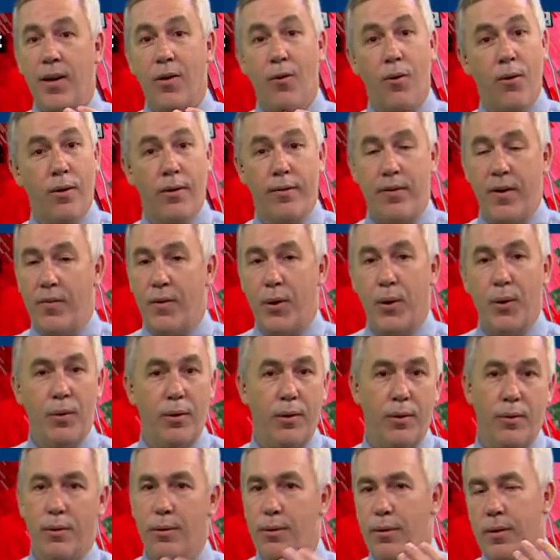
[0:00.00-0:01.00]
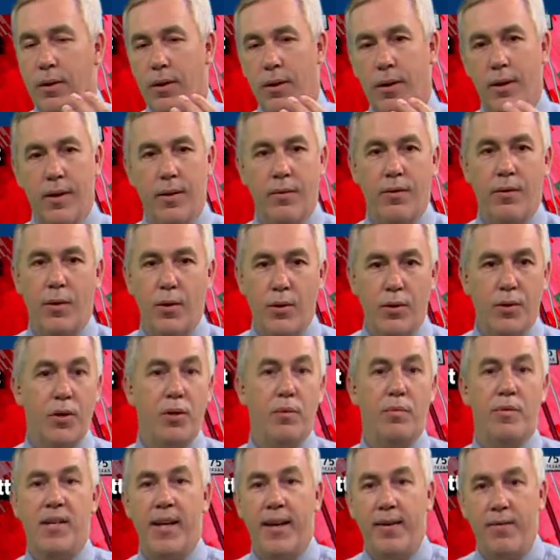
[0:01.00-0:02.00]
or if you have Hulu or a
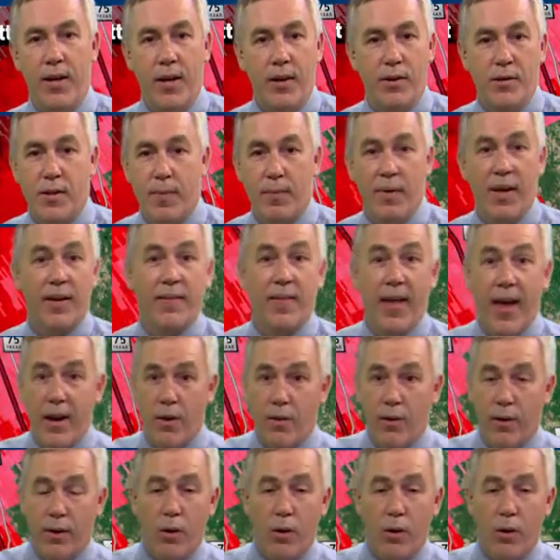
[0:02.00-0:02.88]
YouTube TV or something like that,